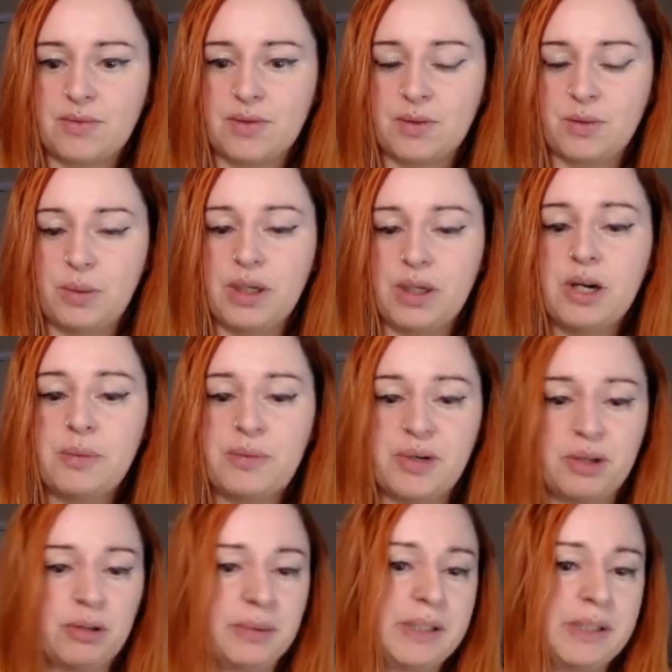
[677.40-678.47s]
We are
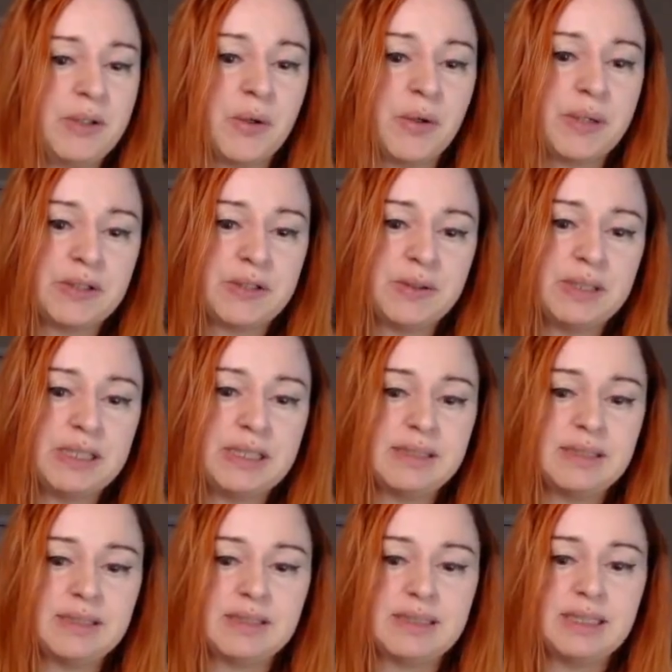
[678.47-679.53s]
probably going to need
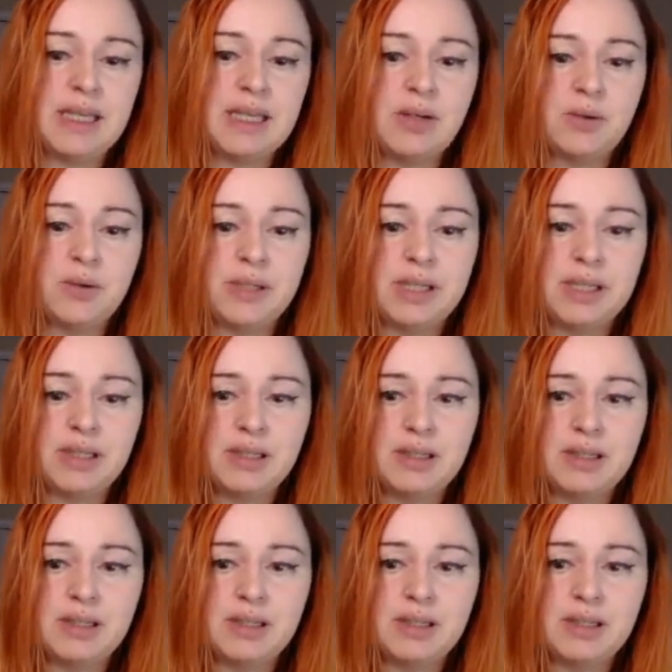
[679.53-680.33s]
the AoE.